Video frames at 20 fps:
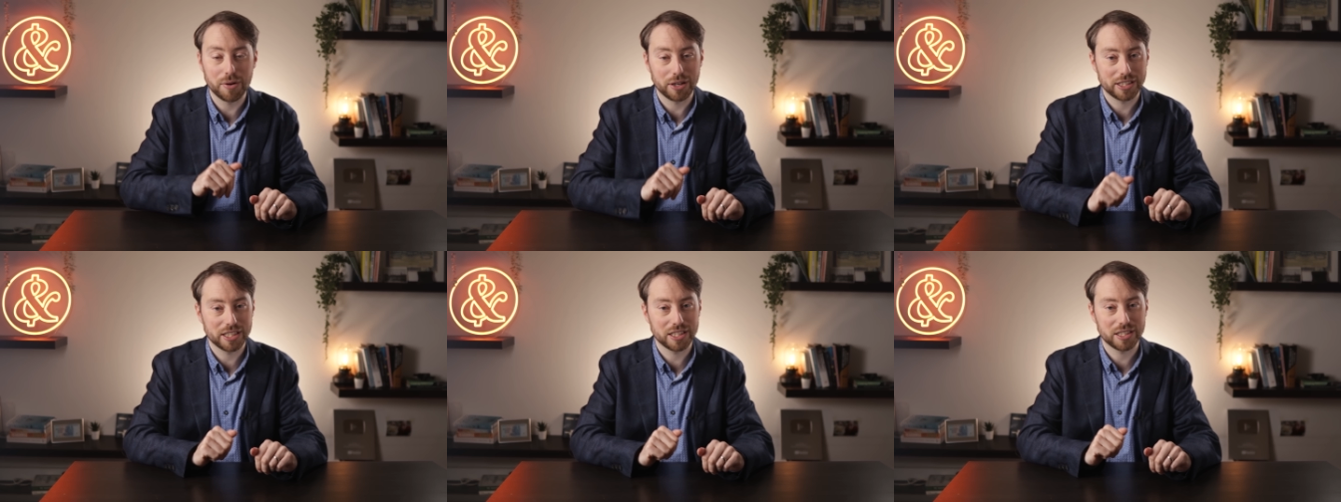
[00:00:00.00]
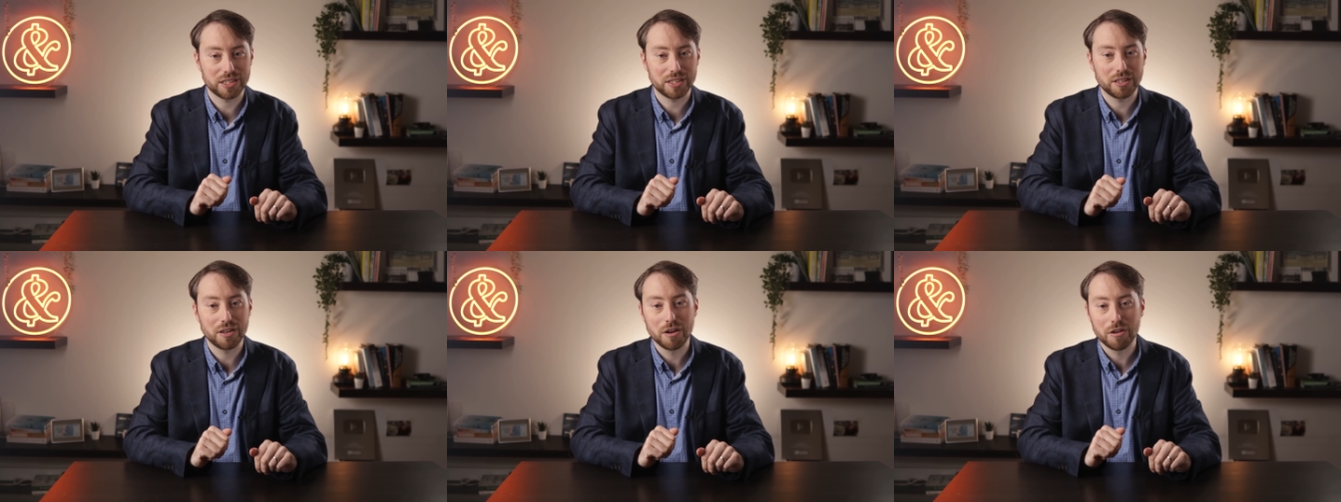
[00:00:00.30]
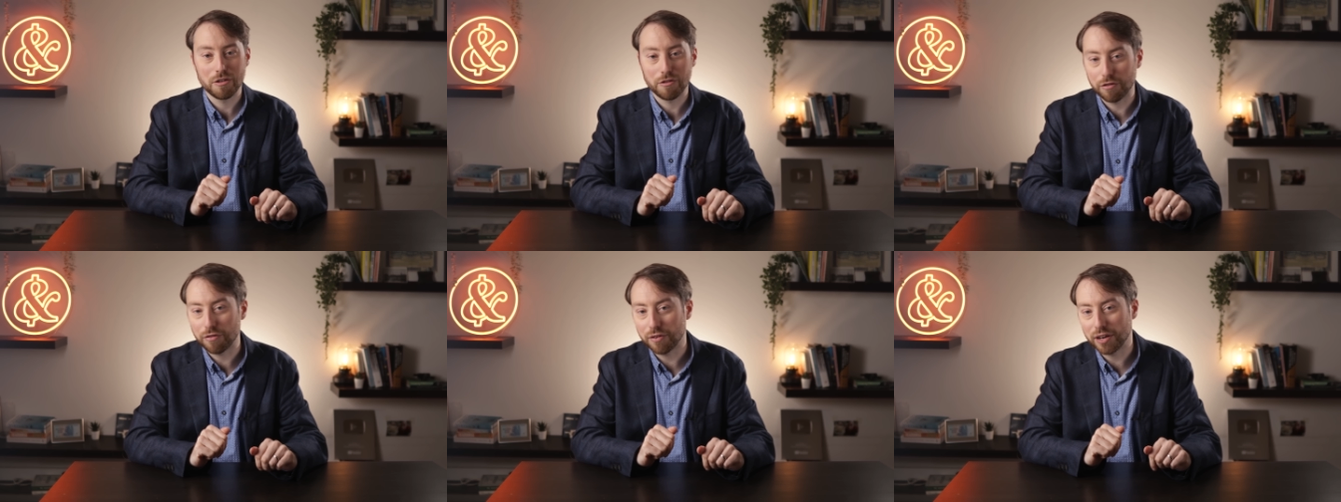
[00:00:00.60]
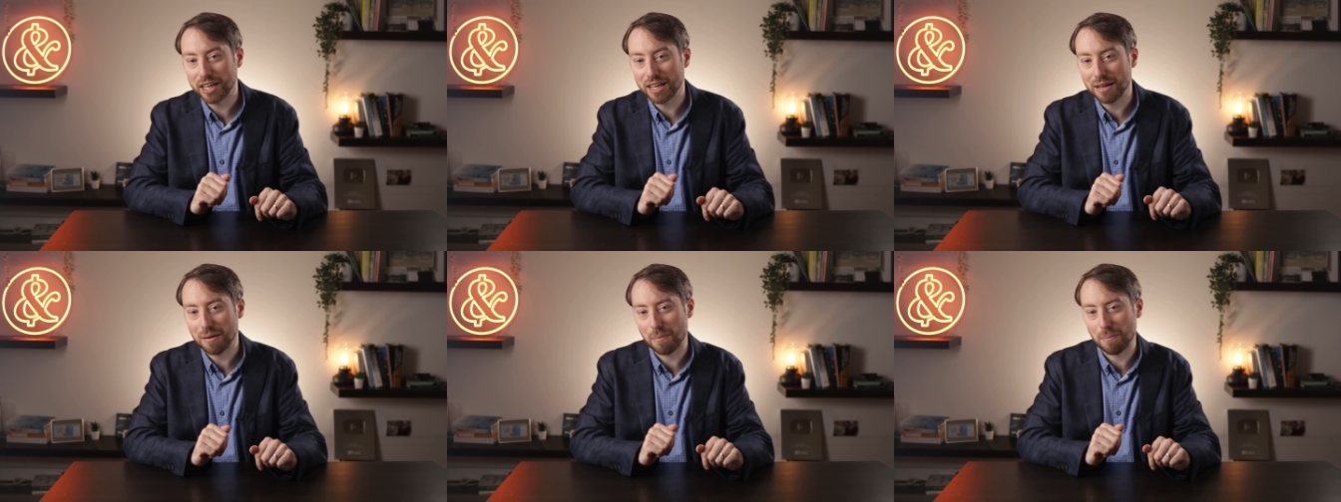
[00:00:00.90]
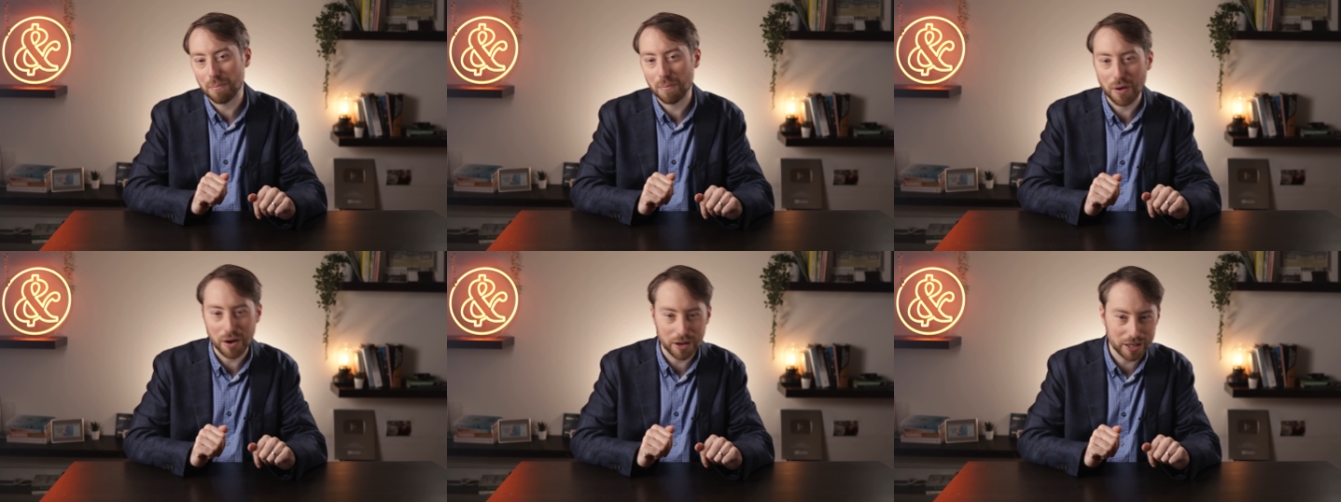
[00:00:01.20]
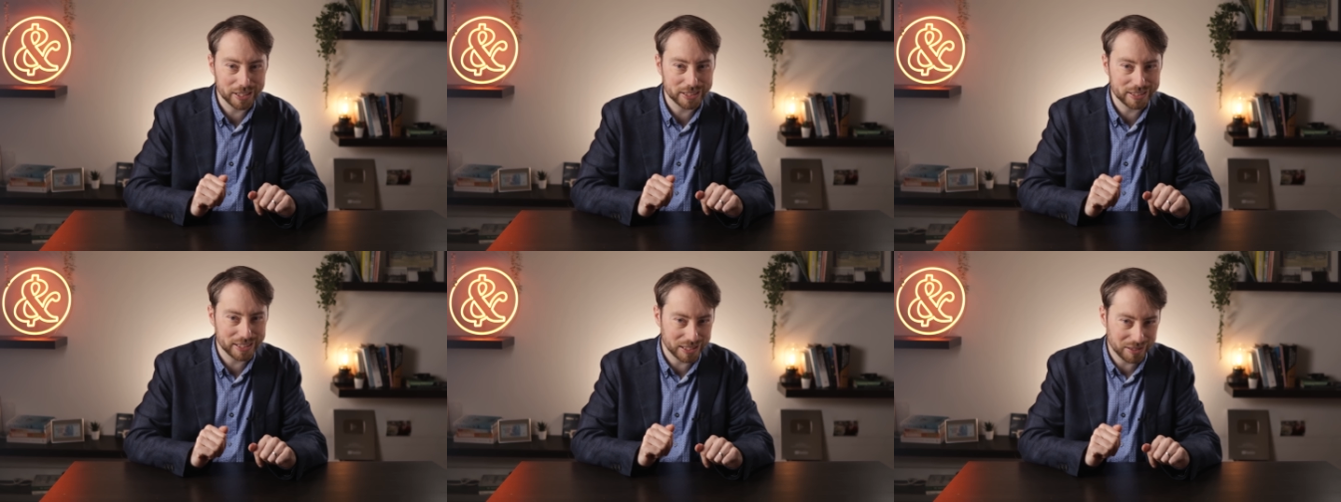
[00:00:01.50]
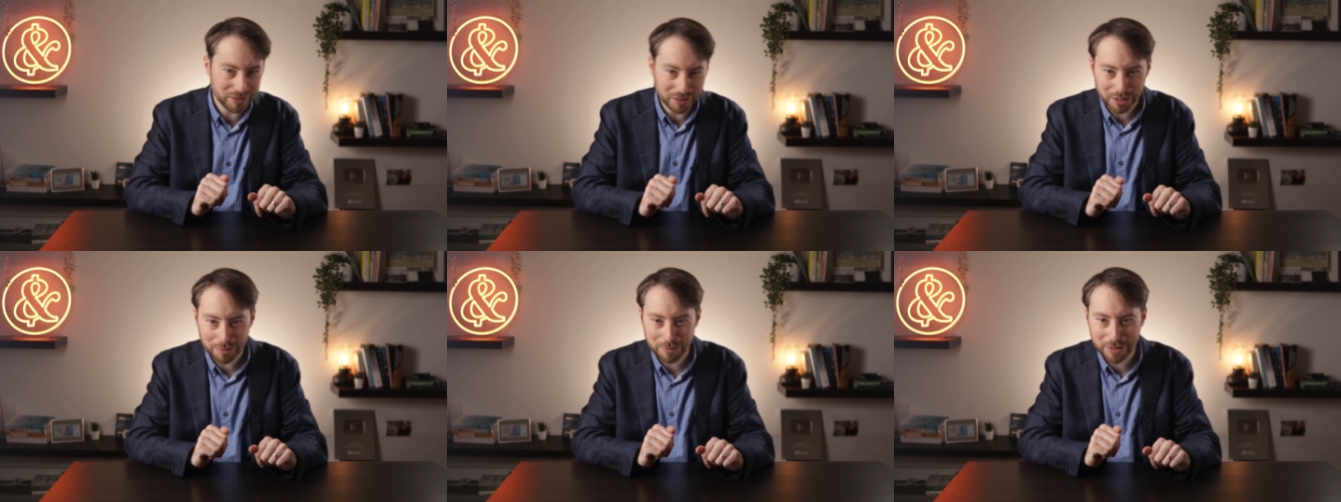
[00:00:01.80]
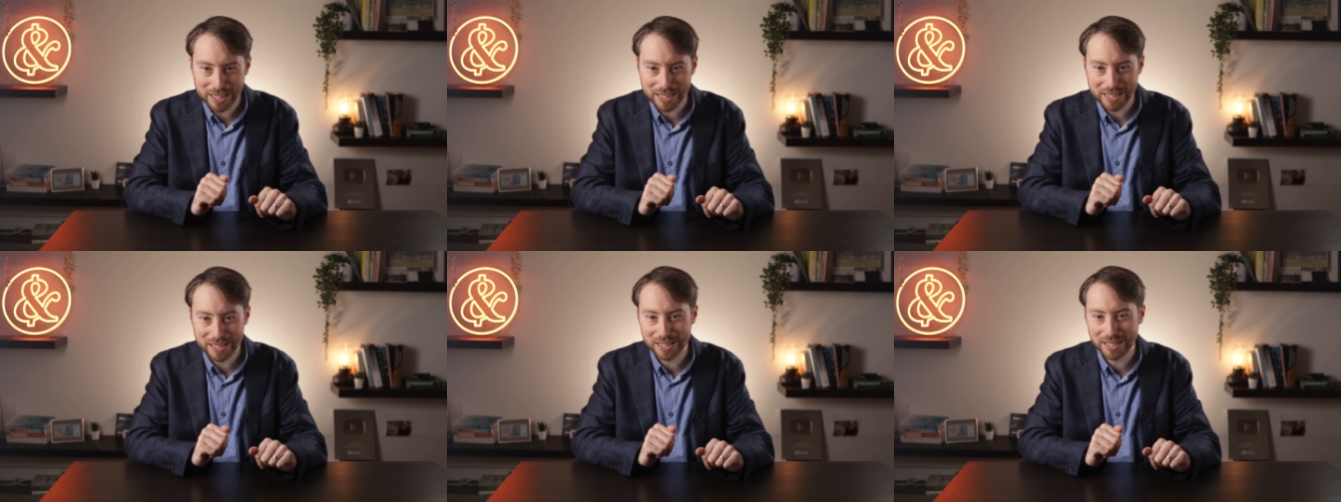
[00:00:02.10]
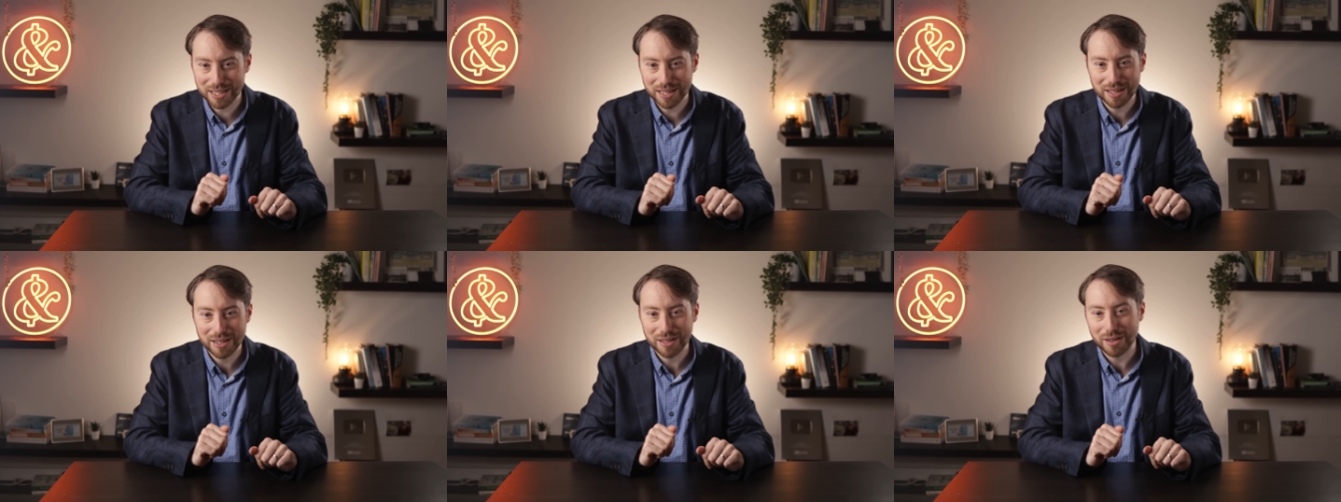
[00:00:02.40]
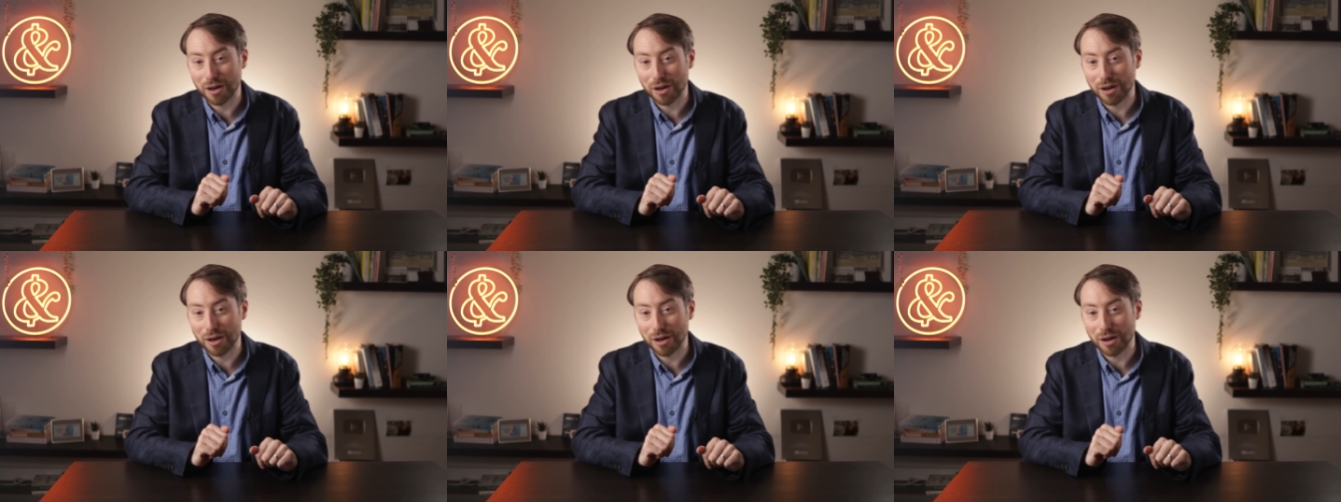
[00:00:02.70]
British free market economists